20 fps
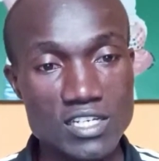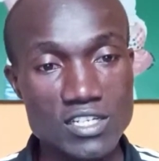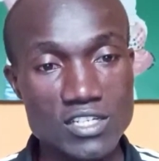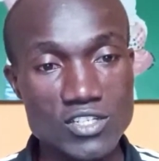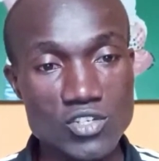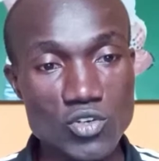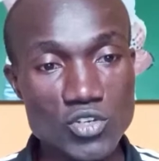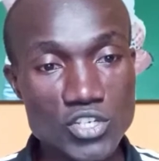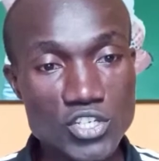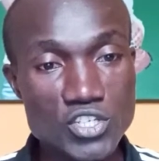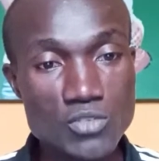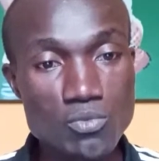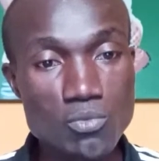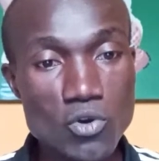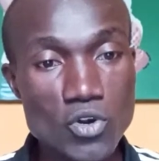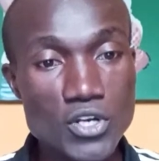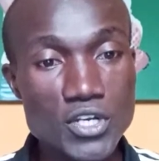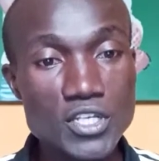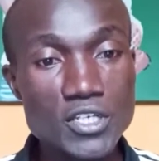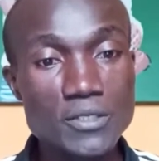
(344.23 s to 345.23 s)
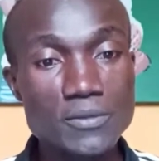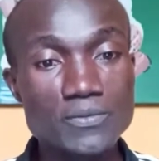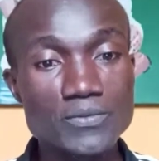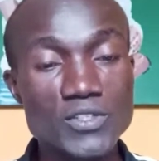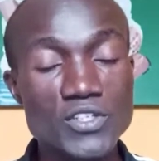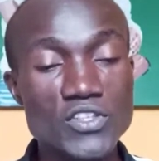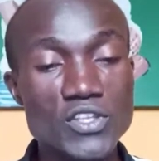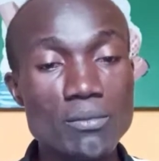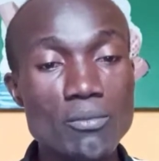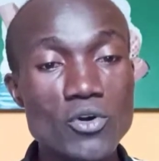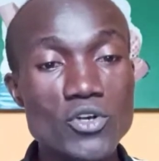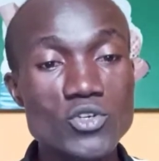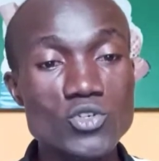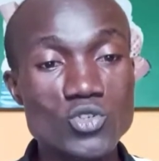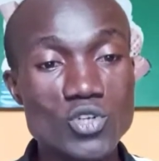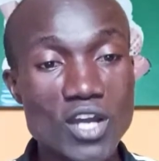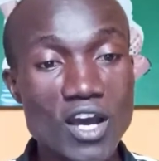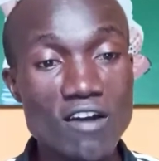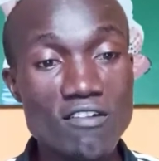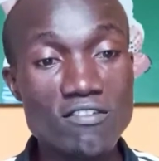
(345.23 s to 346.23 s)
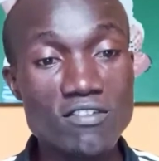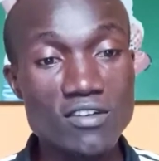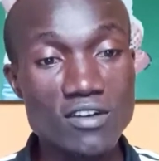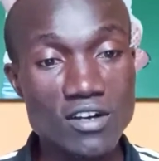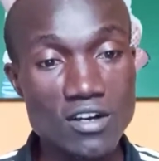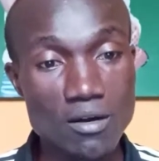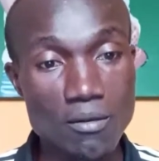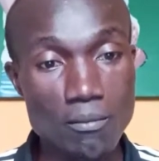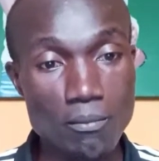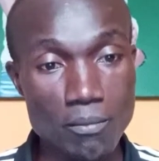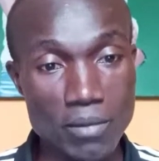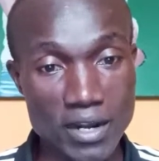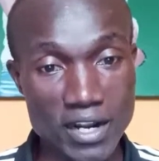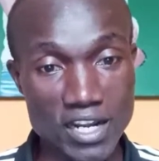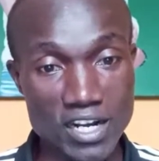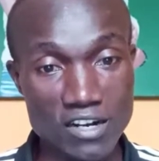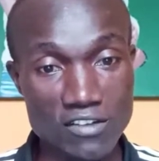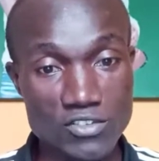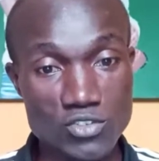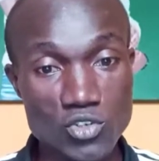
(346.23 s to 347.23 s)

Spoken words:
So each body in the body should have paragraphs.